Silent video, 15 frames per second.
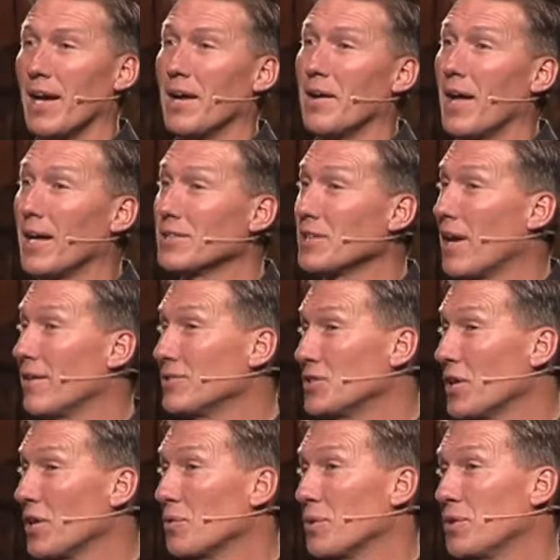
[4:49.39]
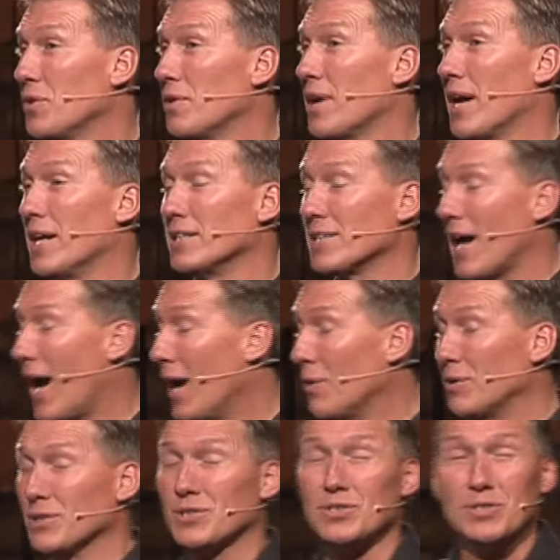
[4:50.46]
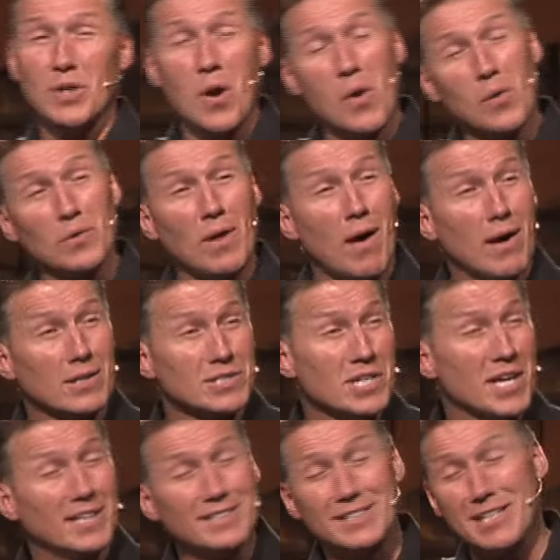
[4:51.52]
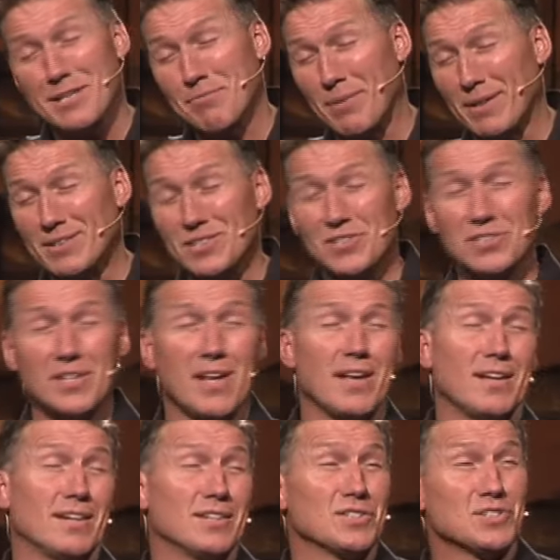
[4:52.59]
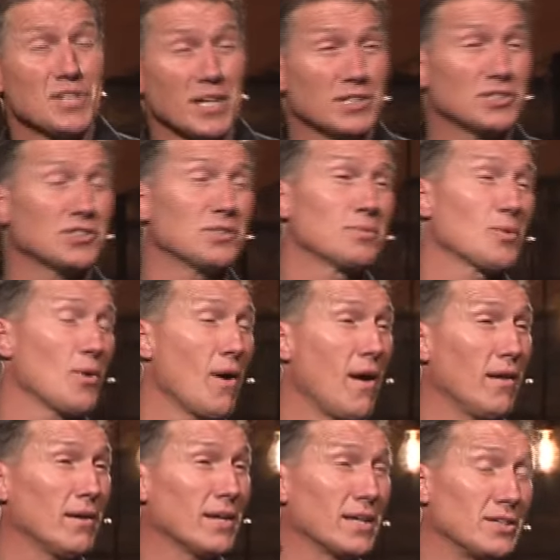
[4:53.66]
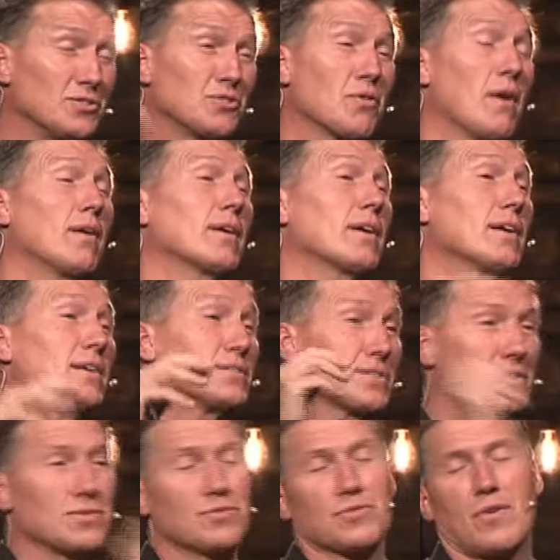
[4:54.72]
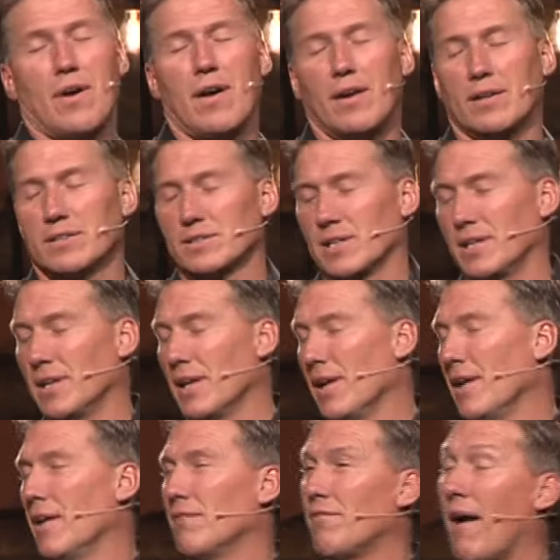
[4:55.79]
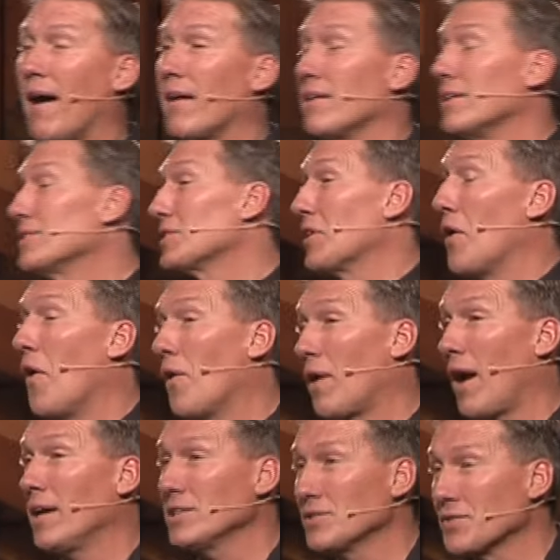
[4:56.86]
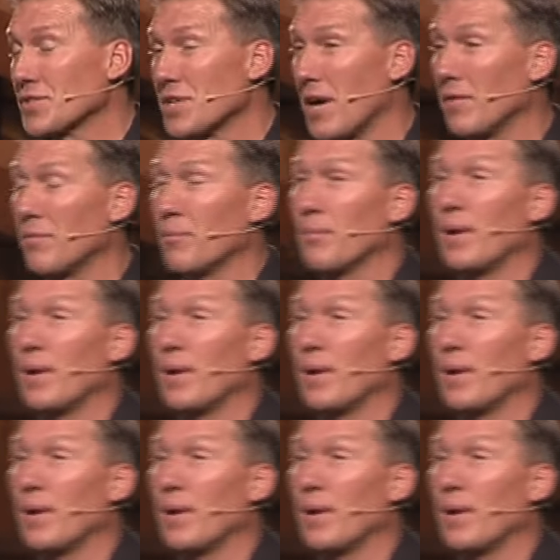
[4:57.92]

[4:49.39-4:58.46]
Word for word: Uh, as I've shared with you guys, I was so lost, head deep in sin and sexual immorality and drunkenness and drugs and violence and all kinds of stuff.